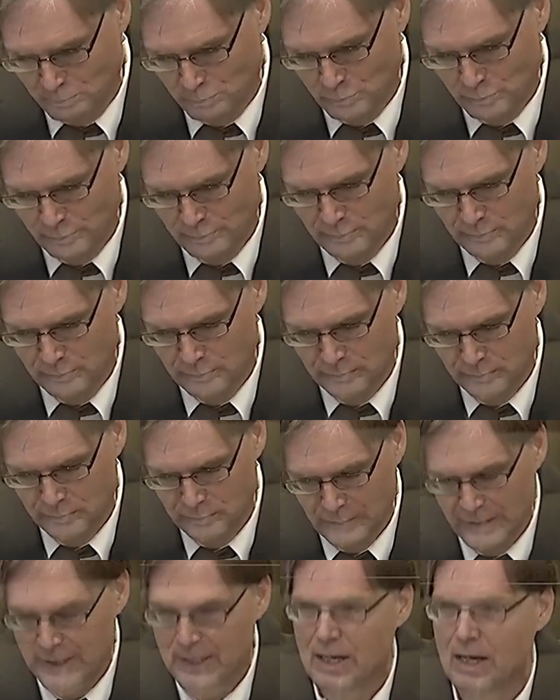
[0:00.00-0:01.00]
Now, what has
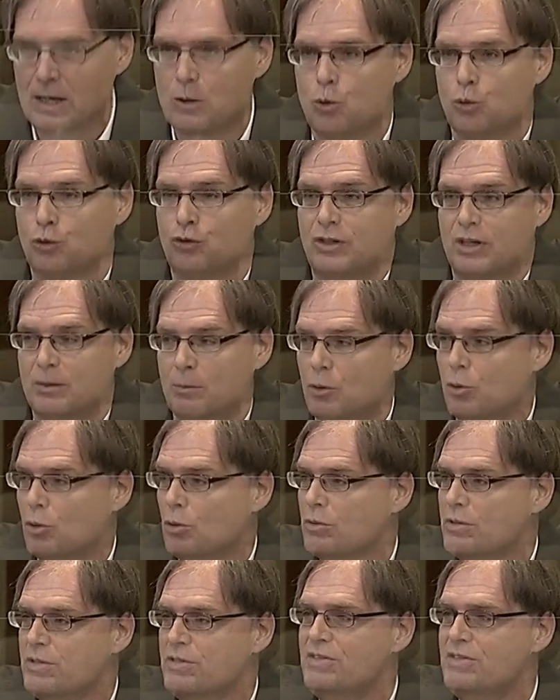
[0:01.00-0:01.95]
Azerbaijan done?